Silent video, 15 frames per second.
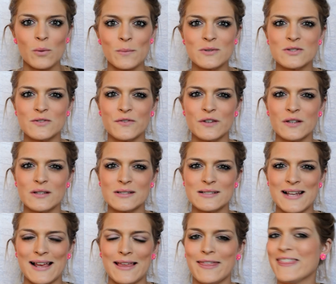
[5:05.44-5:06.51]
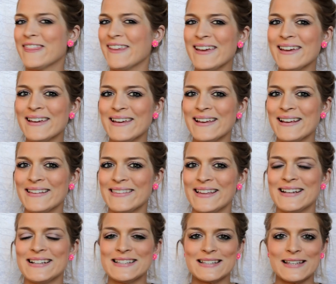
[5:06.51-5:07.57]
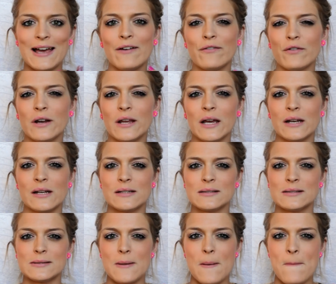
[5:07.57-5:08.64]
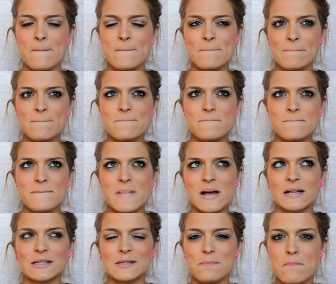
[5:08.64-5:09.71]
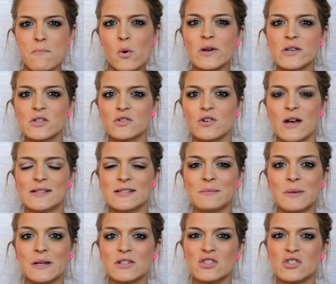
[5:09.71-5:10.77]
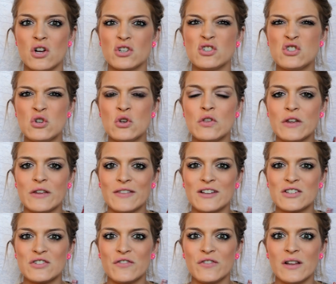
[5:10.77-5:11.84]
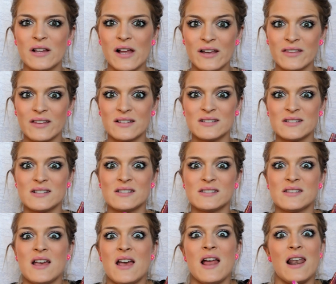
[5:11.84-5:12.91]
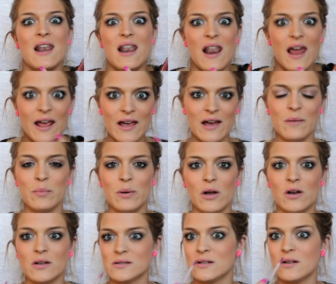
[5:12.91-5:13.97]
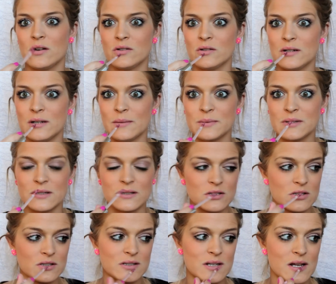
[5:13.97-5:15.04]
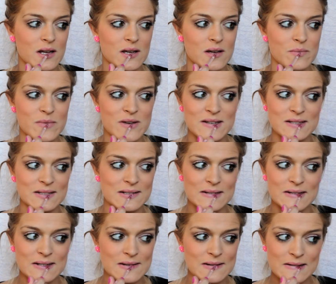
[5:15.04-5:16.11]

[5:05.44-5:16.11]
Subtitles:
almost feels like thick, that it's covering, and it's moisturizing, but it's not too thick that you feel like there's this layer plastered on your lips. It's just like amazing.